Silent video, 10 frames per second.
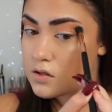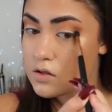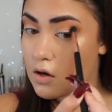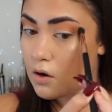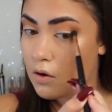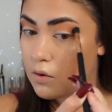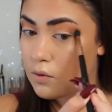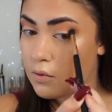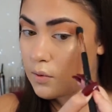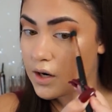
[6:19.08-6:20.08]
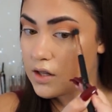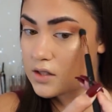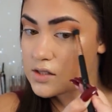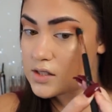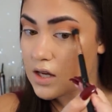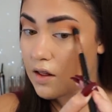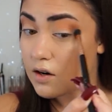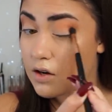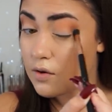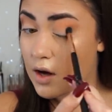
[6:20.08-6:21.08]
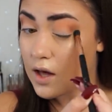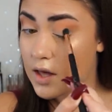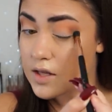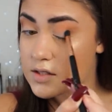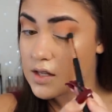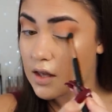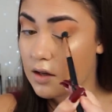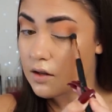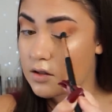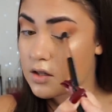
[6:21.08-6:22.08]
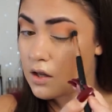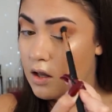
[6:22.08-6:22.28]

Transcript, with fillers: So we're in this together, you guys, and